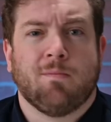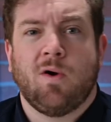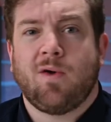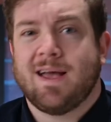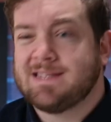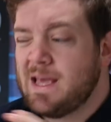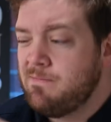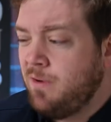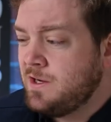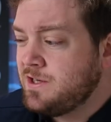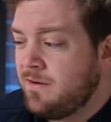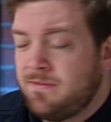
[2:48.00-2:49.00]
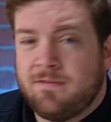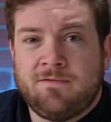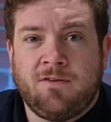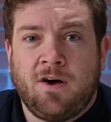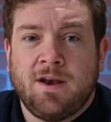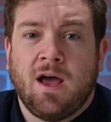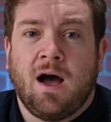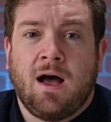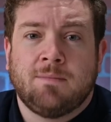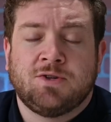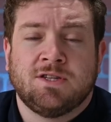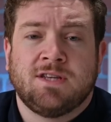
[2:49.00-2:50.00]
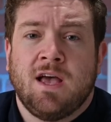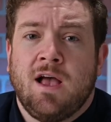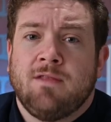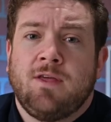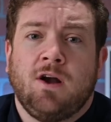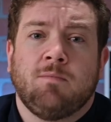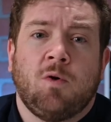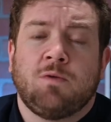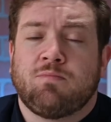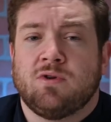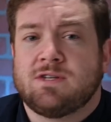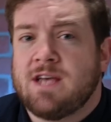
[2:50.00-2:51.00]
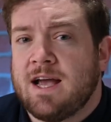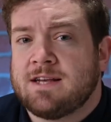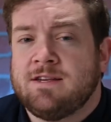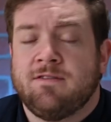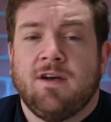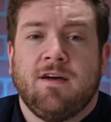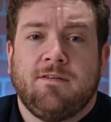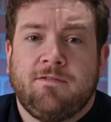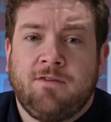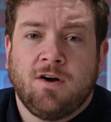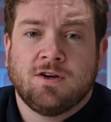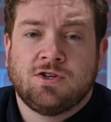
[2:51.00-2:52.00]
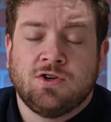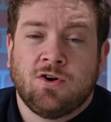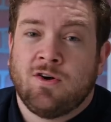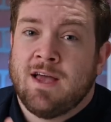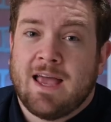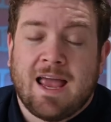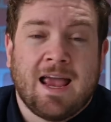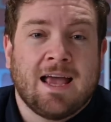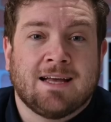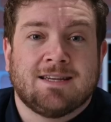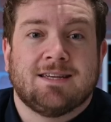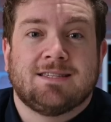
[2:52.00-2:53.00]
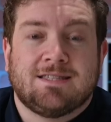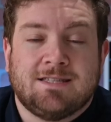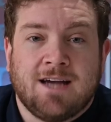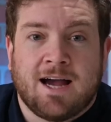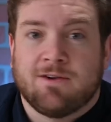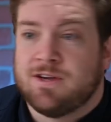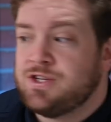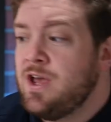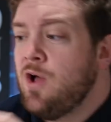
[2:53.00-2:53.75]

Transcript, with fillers: Moko has a bunch of fun options that are both protective, functional, and stylish.